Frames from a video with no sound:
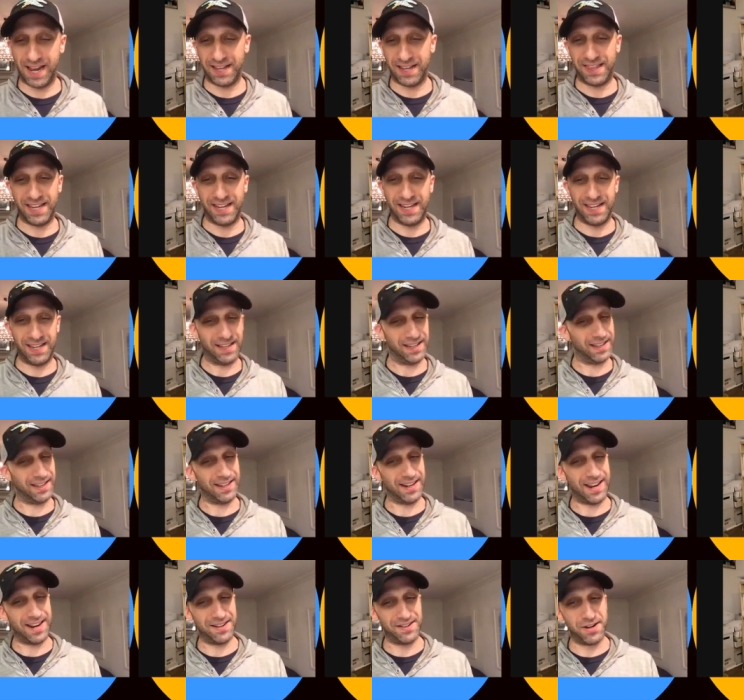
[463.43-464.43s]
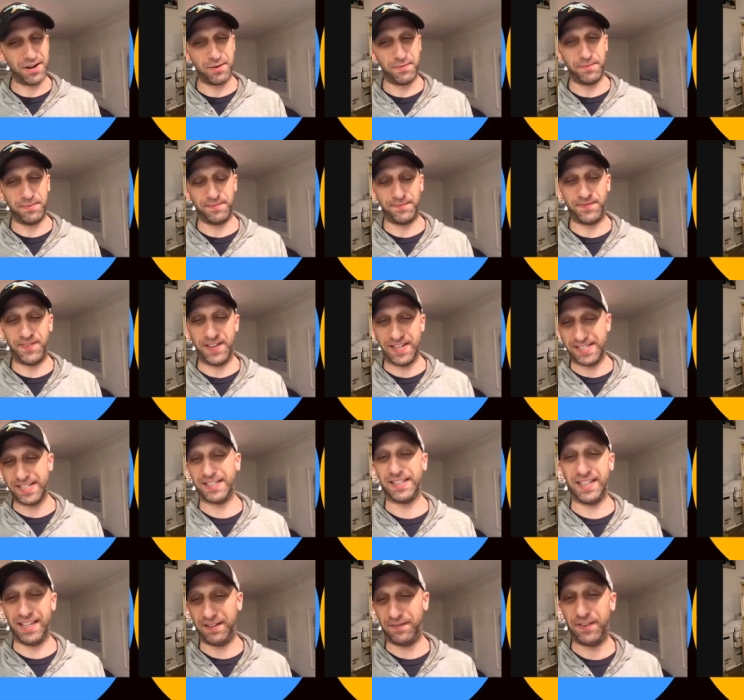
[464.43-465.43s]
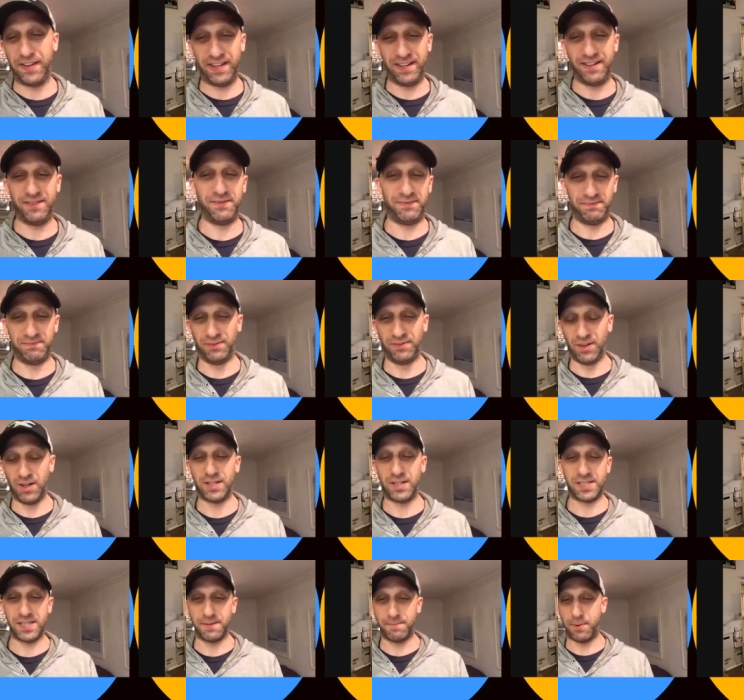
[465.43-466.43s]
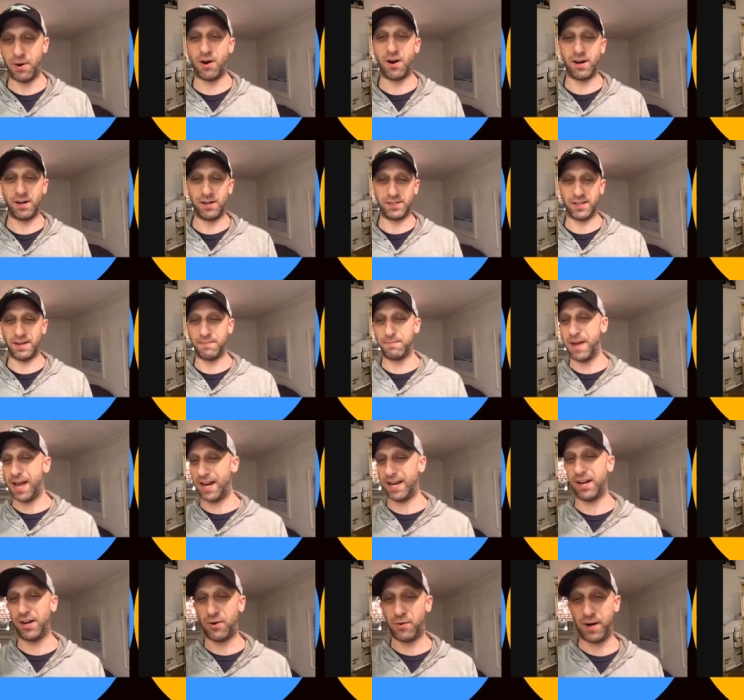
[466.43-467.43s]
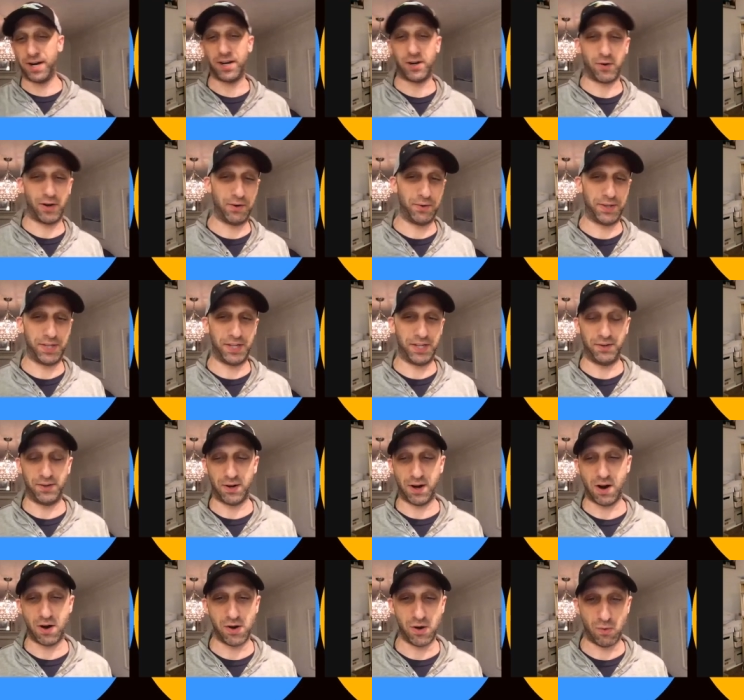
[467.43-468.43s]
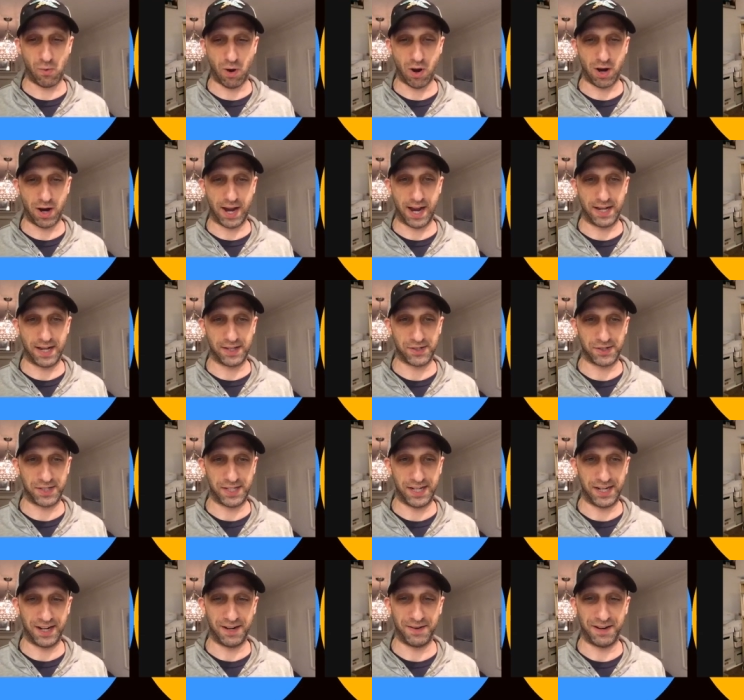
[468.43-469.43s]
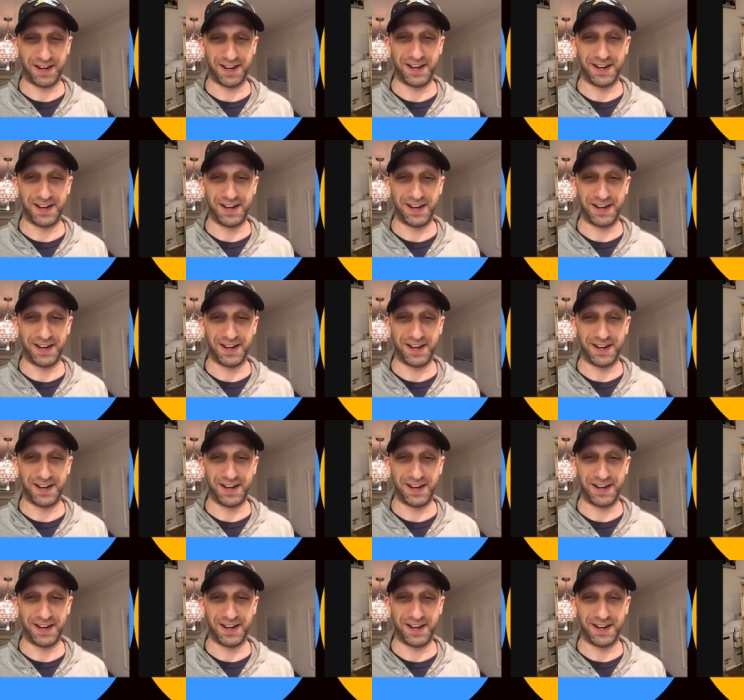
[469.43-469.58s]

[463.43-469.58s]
I think, and I don't know physically if he looks the part, so I'm not going to quite agree with you. There are no wrong answers here.